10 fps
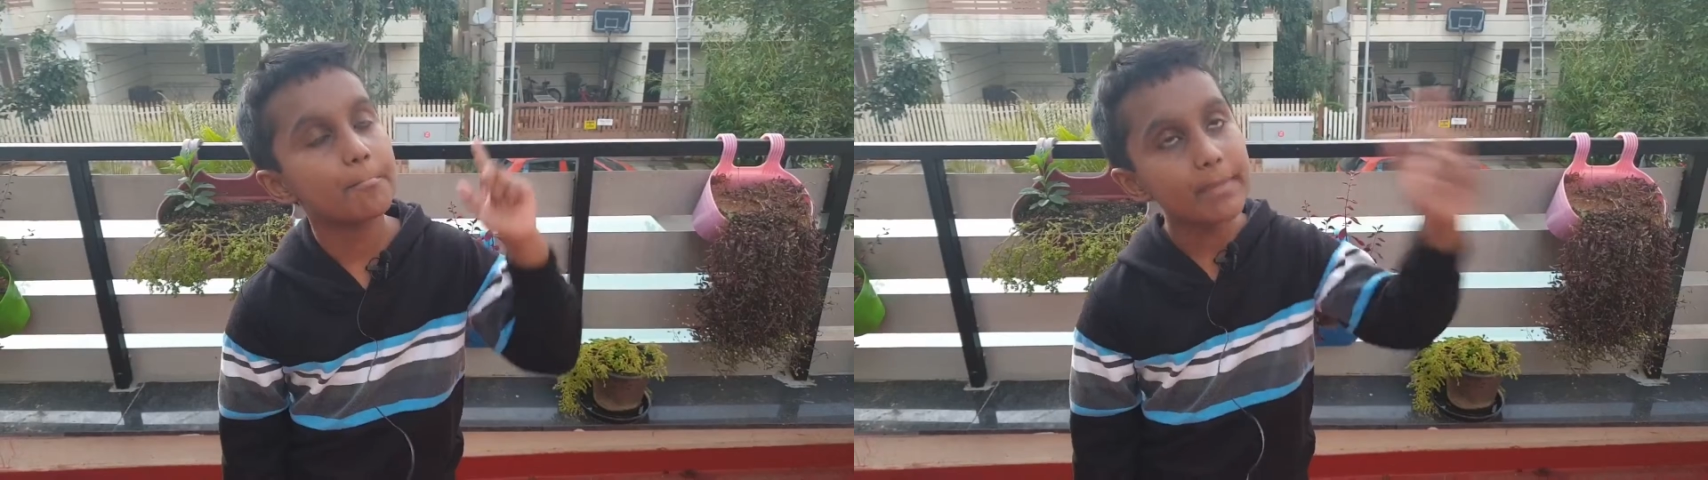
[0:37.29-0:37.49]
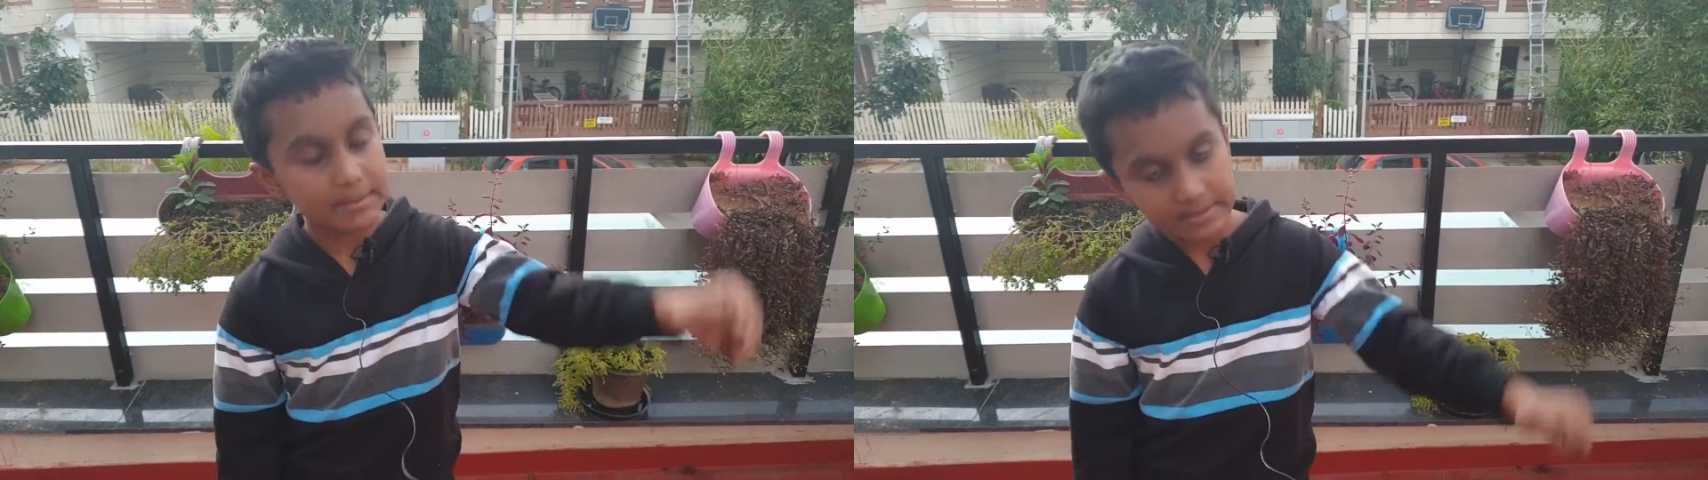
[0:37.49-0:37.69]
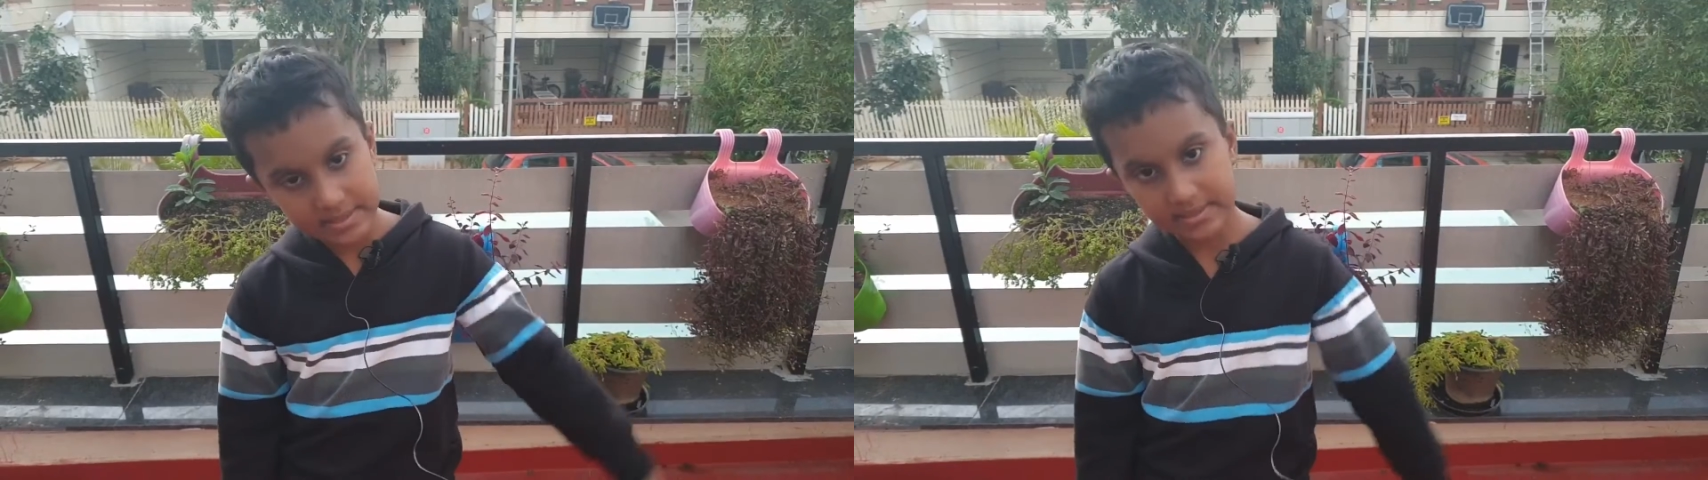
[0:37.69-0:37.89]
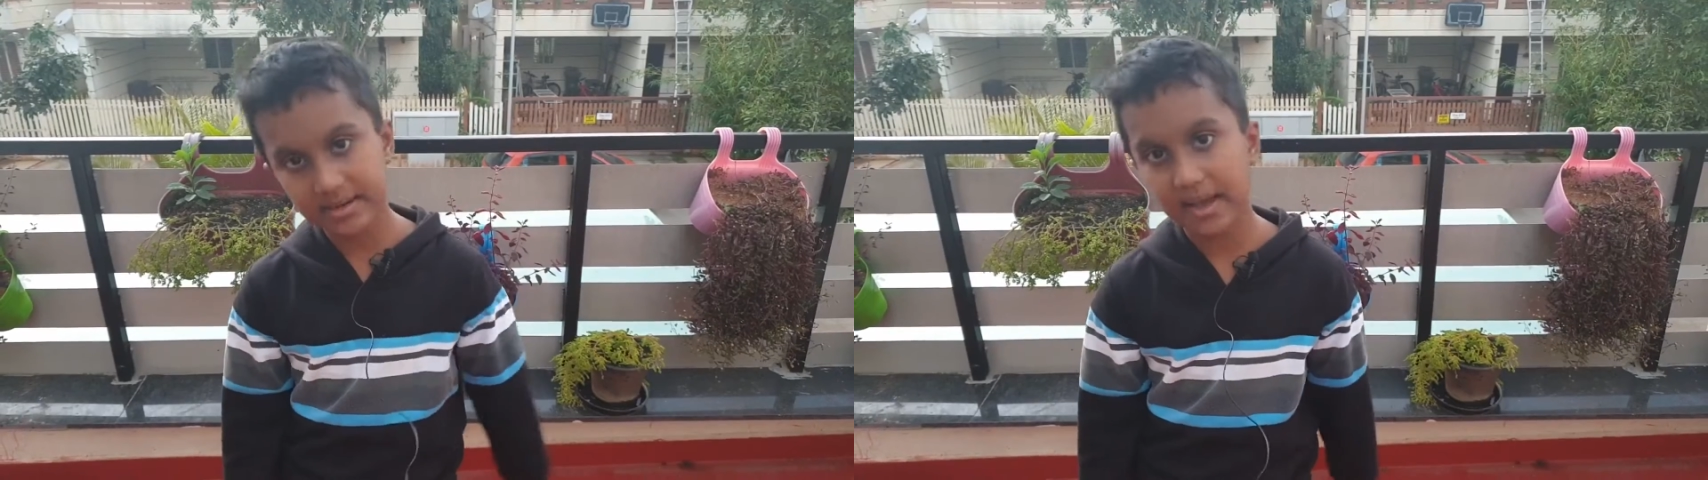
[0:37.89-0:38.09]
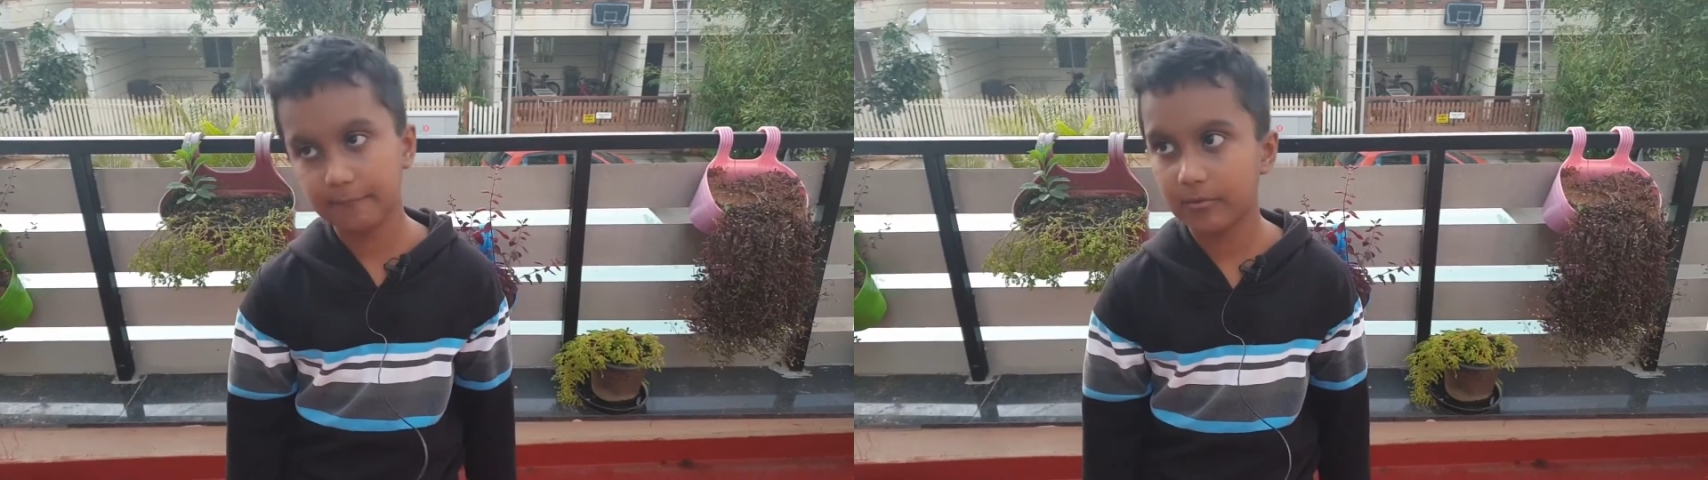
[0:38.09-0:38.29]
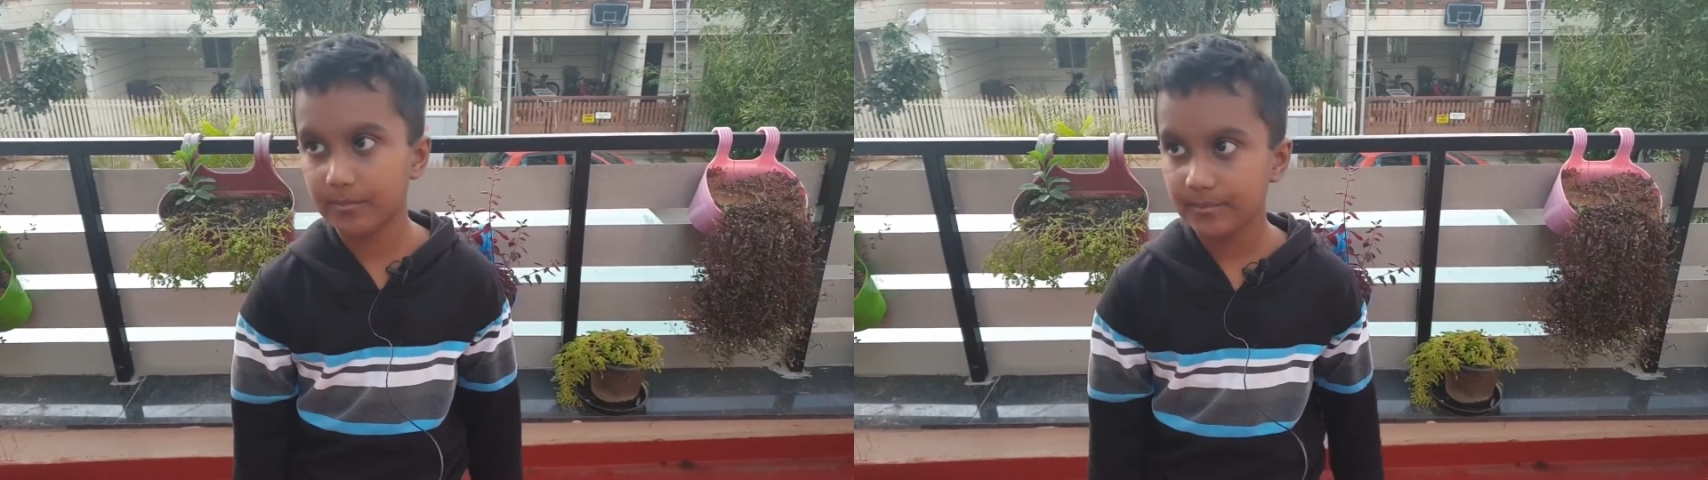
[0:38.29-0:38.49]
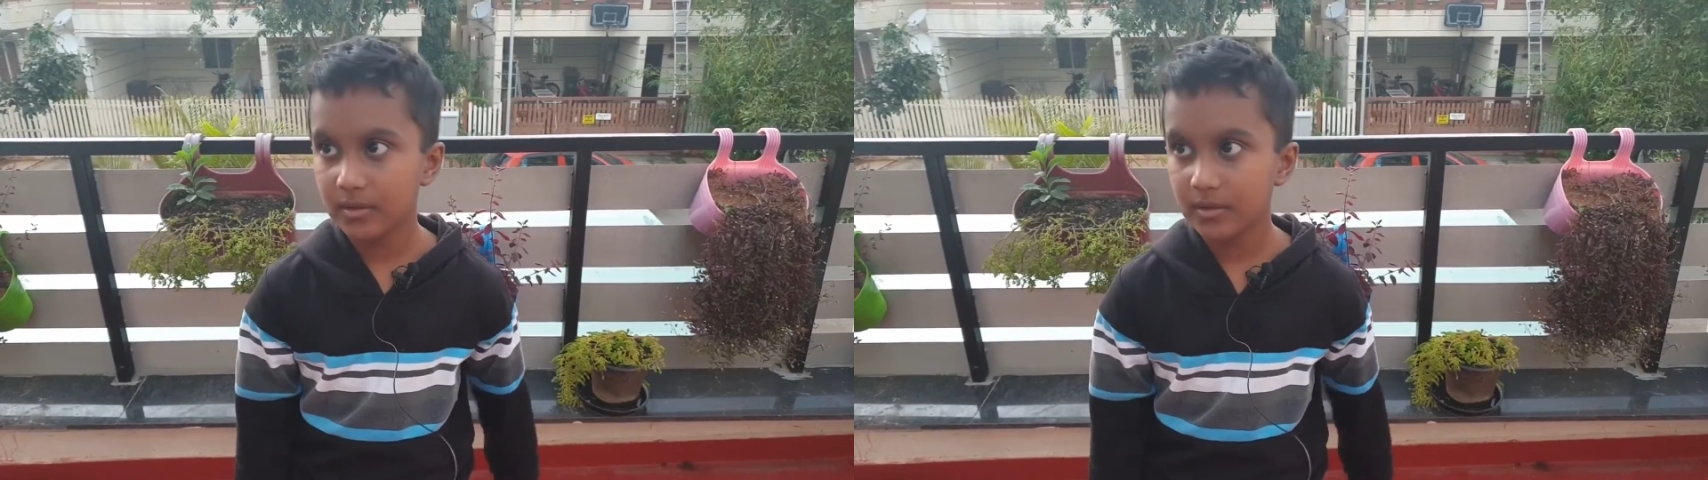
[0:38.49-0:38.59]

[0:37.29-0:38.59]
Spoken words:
Maybe it's a laptop.